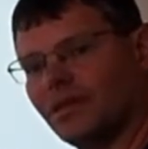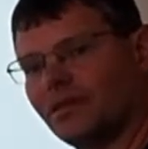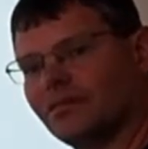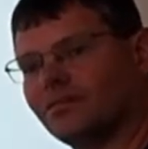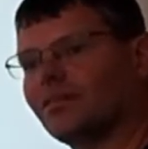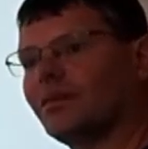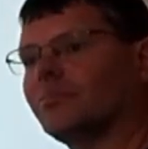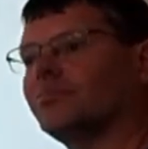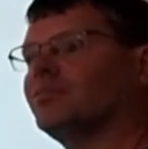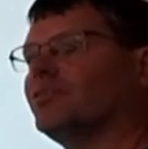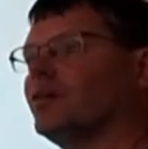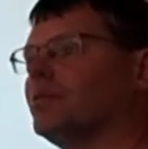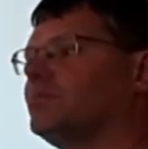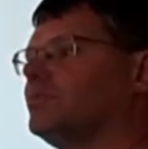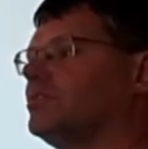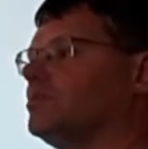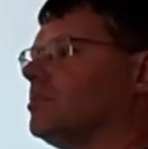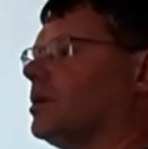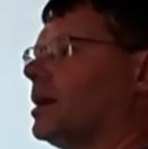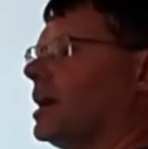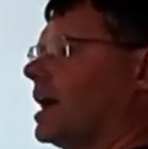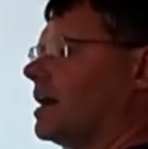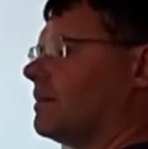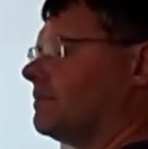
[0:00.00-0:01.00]
Sometimes you
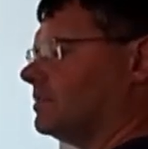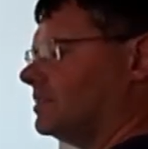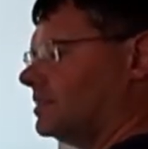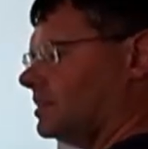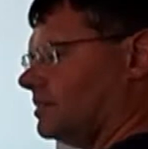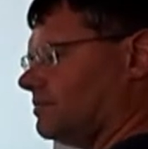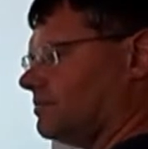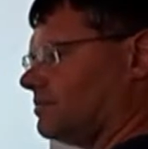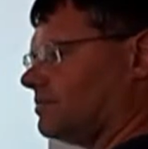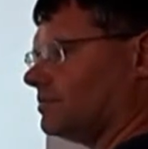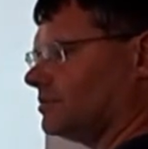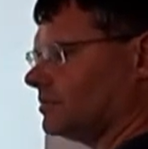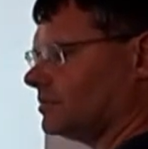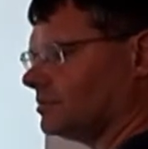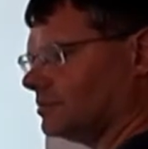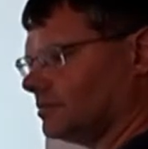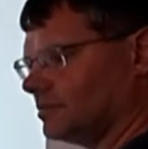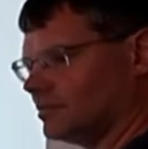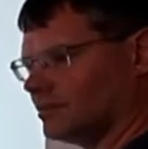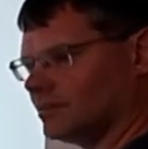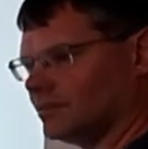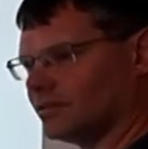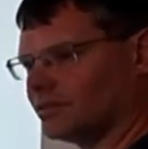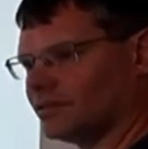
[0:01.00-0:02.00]
might have a different
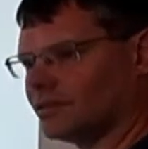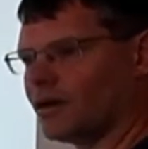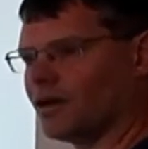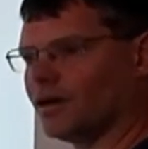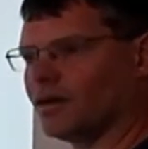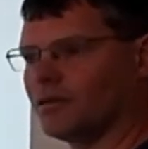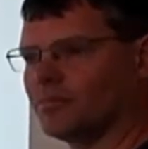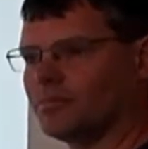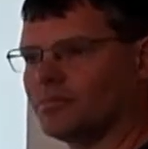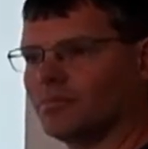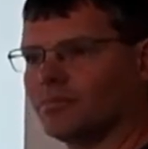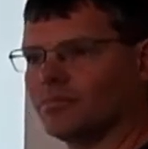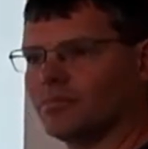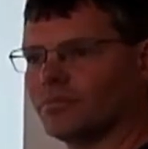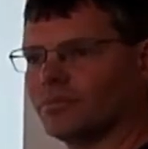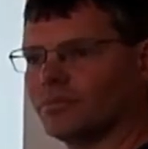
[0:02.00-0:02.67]
column